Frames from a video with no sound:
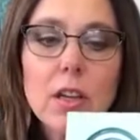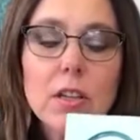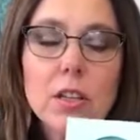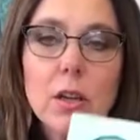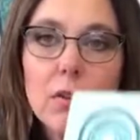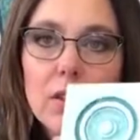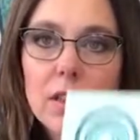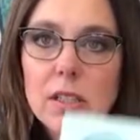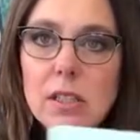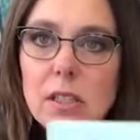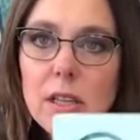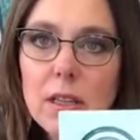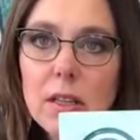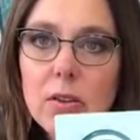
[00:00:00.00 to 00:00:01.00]
So this
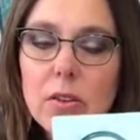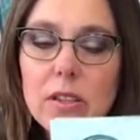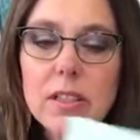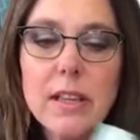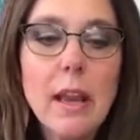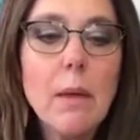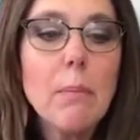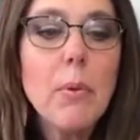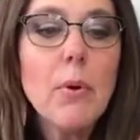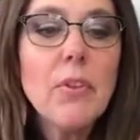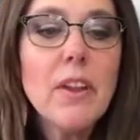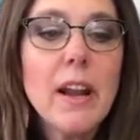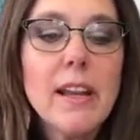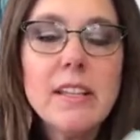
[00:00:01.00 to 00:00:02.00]
is a little sample
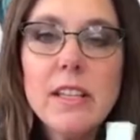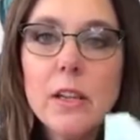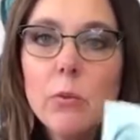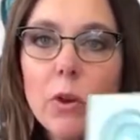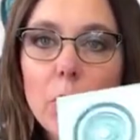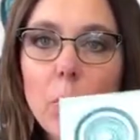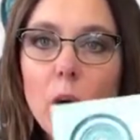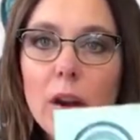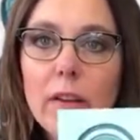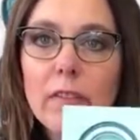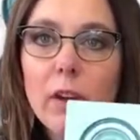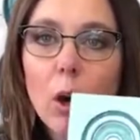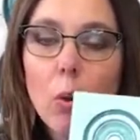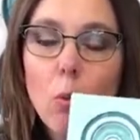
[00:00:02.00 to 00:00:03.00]
that I did with one
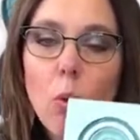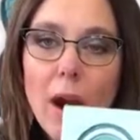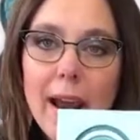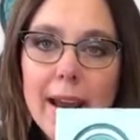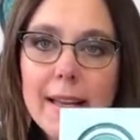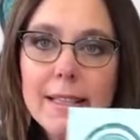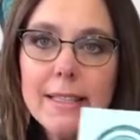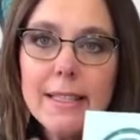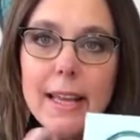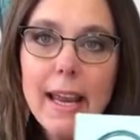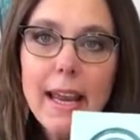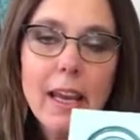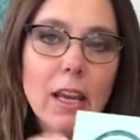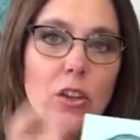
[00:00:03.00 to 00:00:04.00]
of our whites,
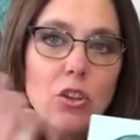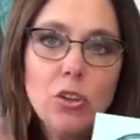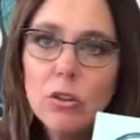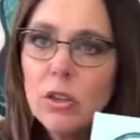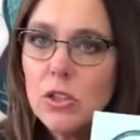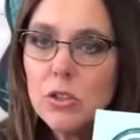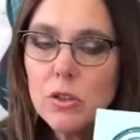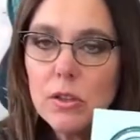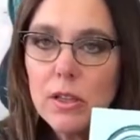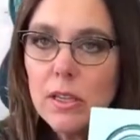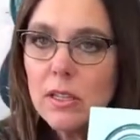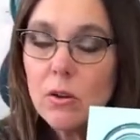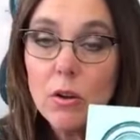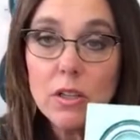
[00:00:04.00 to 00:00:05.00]
and you could do
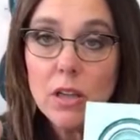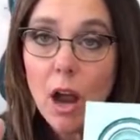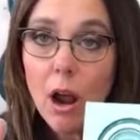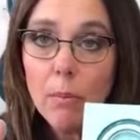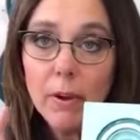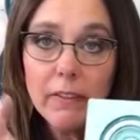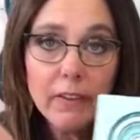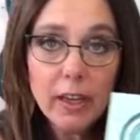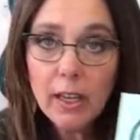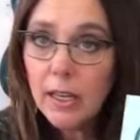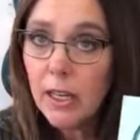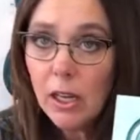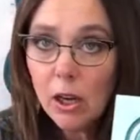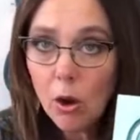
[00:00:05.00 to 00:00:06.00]
this on top of
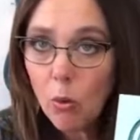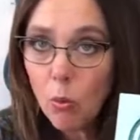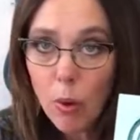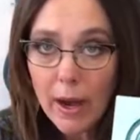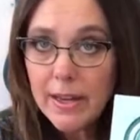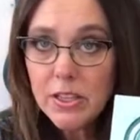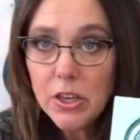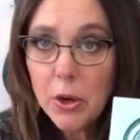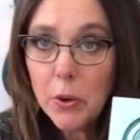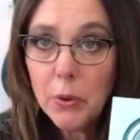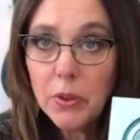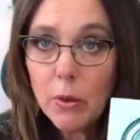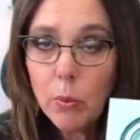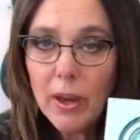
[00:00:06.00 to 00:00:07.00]
any white
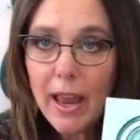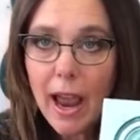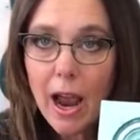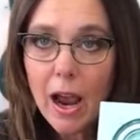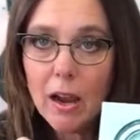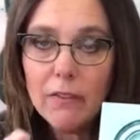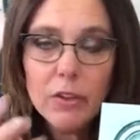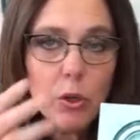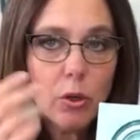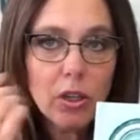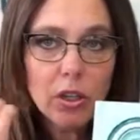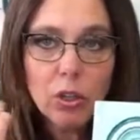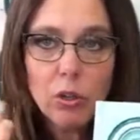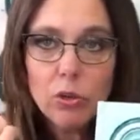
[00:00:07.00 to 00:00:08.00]
tone that we have. You
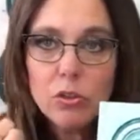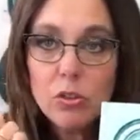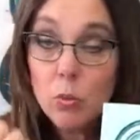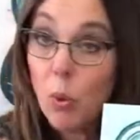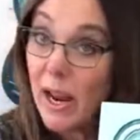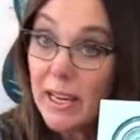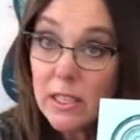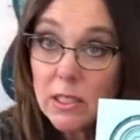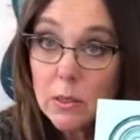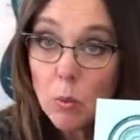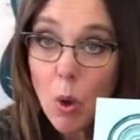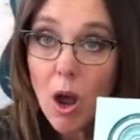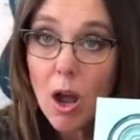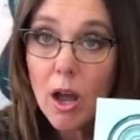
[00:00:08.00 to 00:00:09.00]
could use white
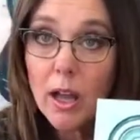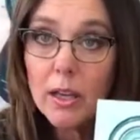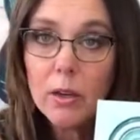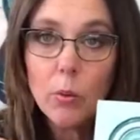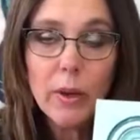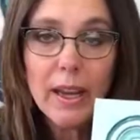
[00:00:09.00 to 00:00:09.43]
swan.